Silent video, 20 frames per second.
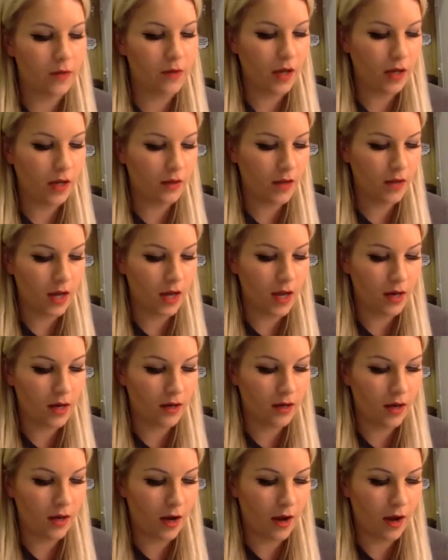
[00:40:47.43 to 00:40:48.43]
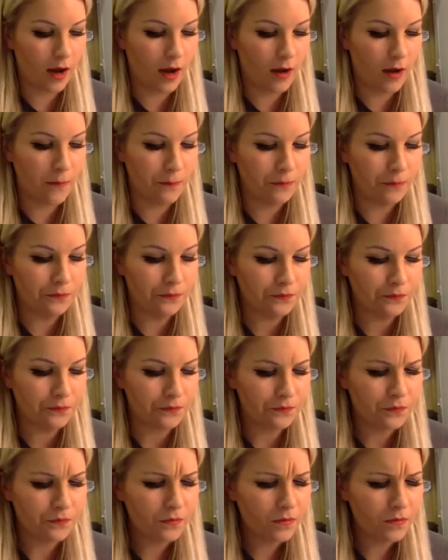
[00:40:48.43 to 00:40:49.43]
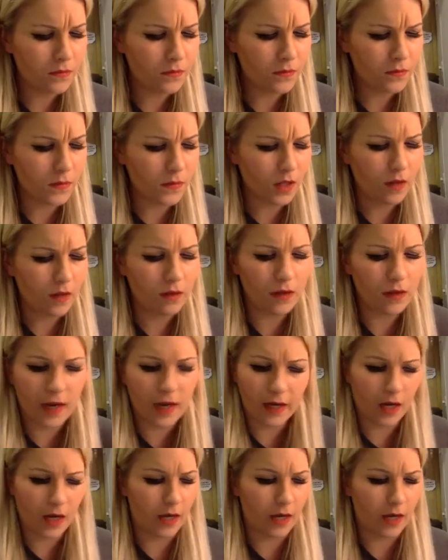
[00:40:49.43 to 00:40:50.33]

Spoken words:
And then, like